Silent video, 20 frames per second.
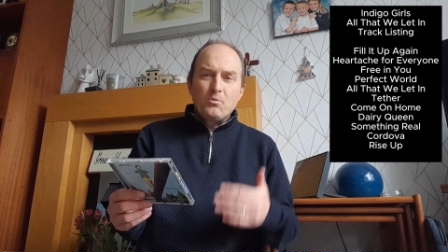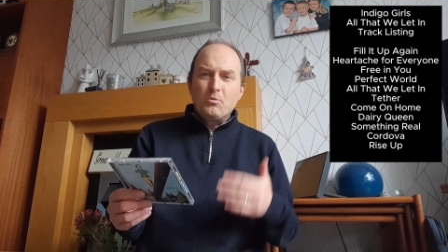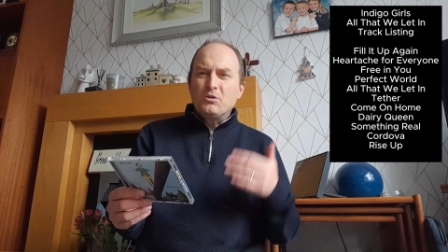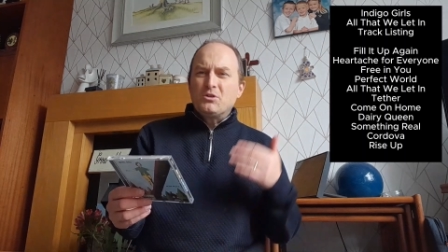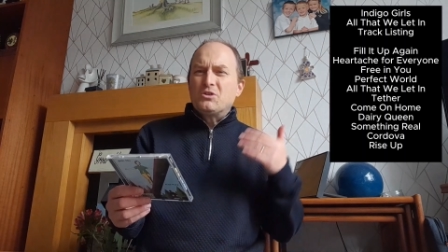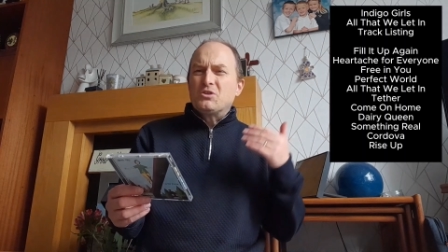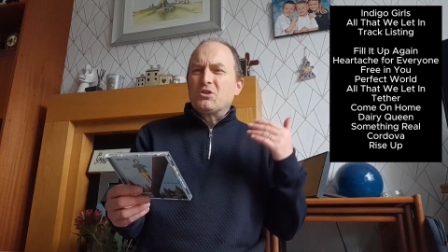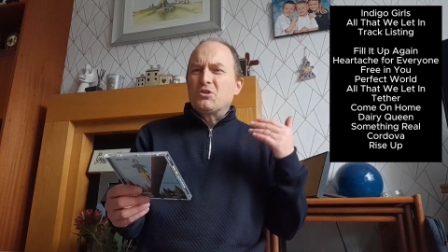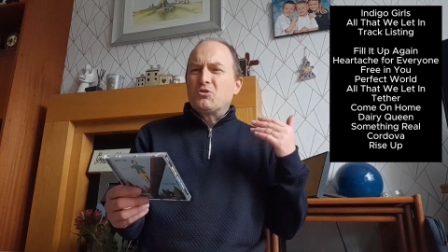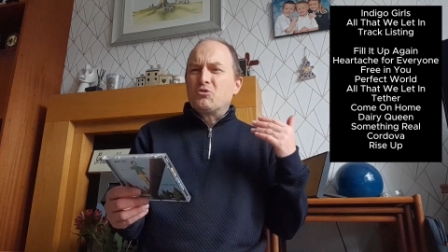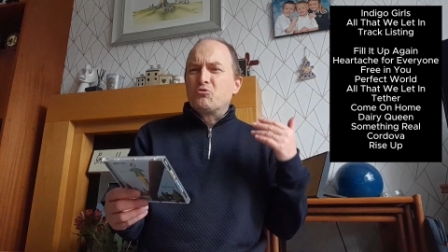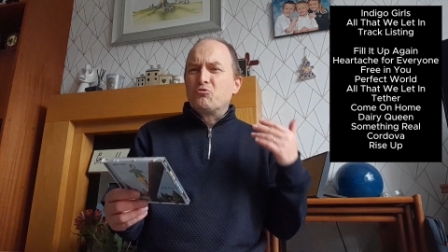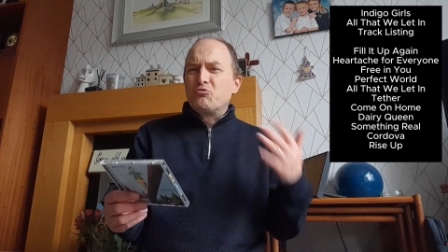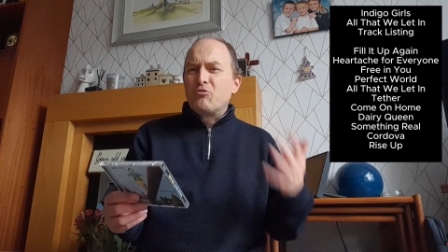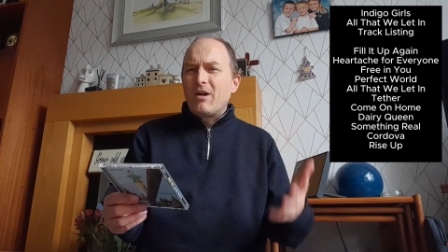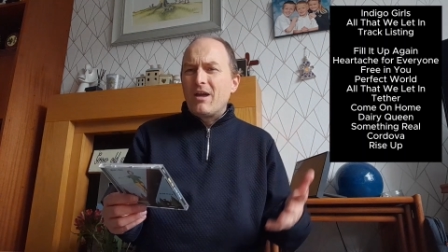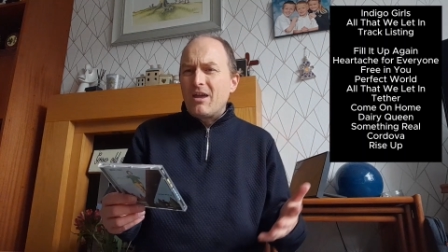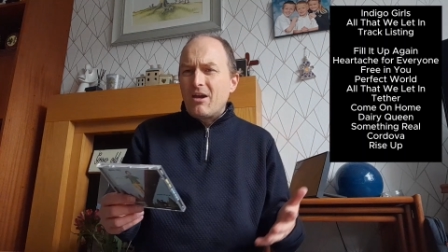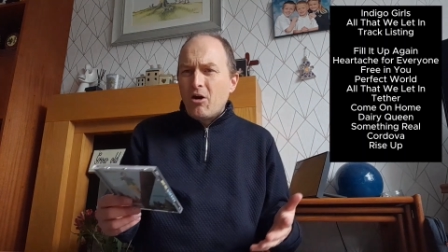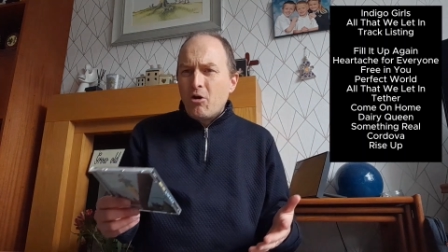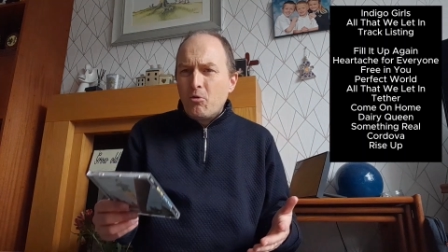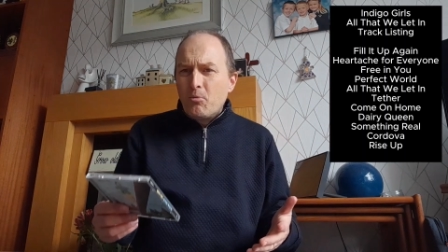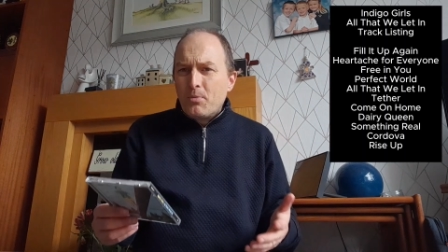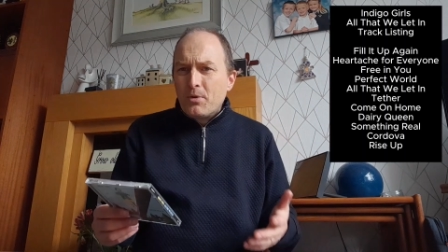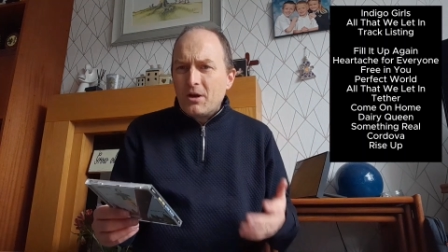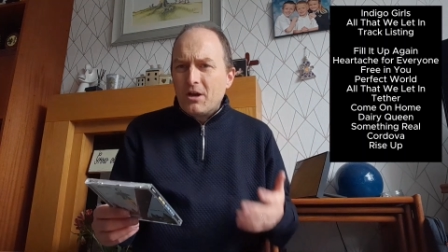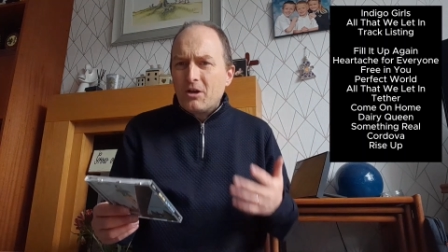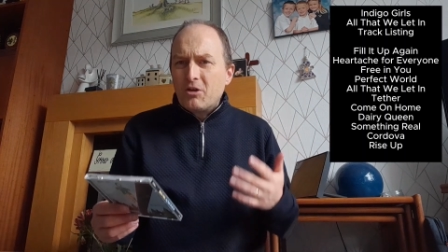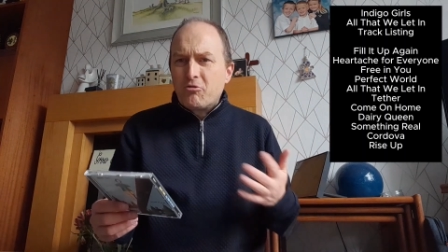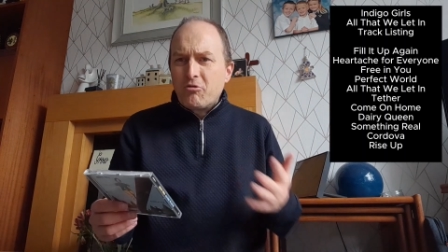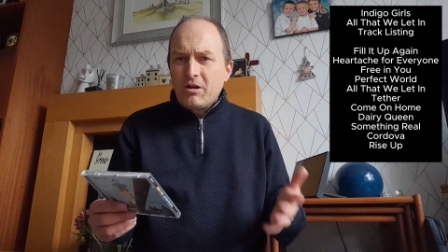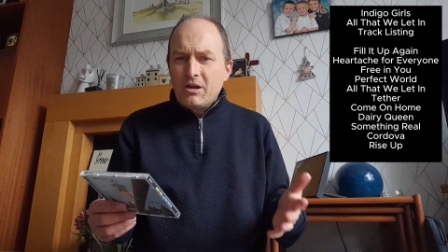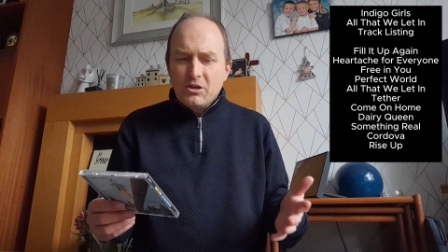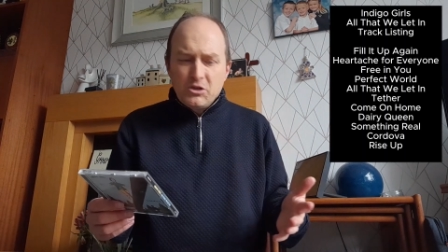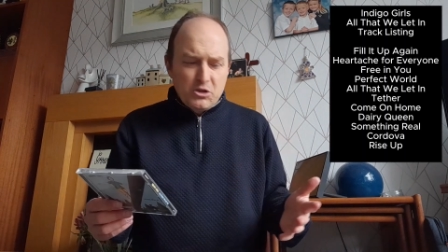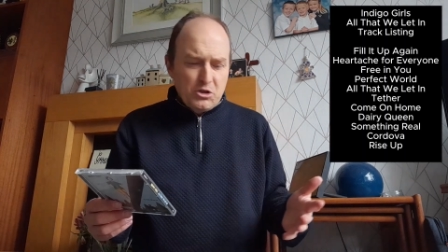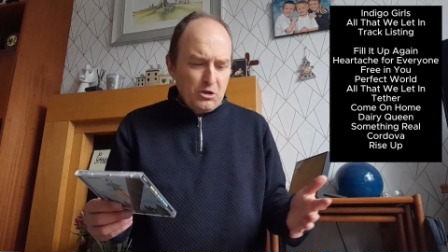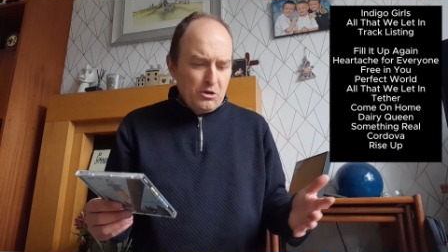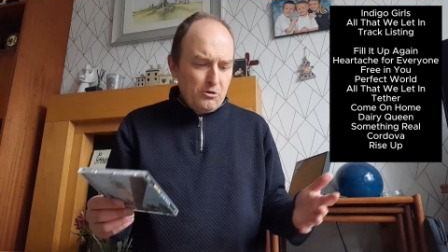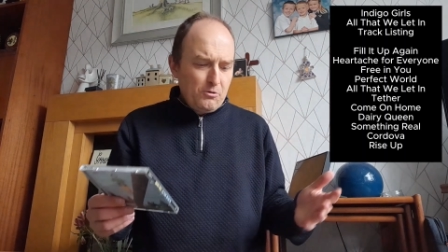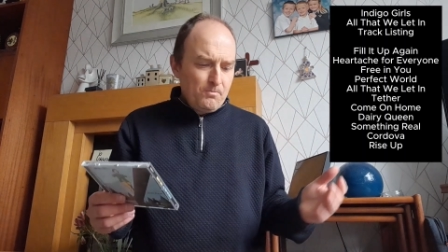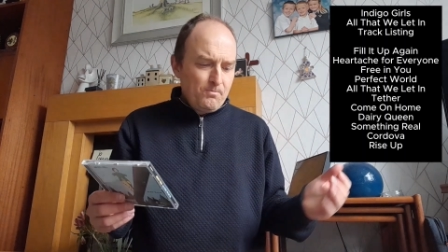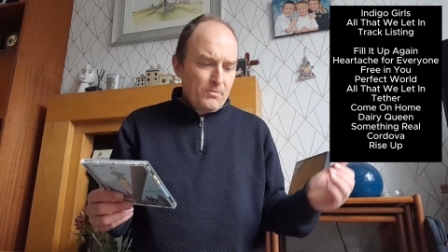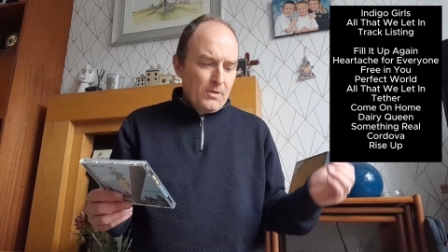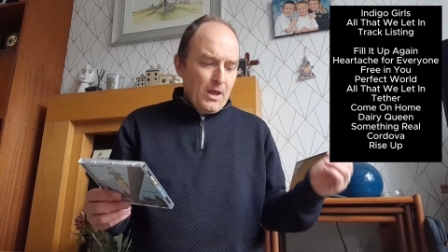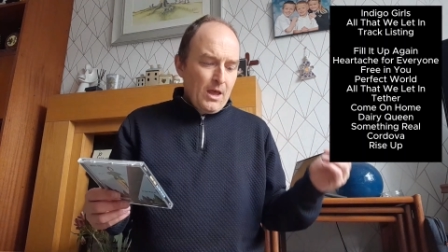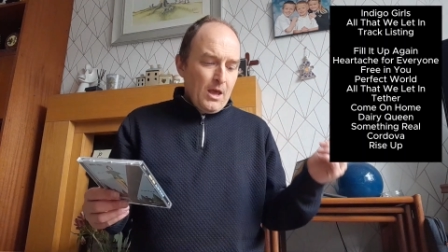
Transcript: which is a great opener, great tune,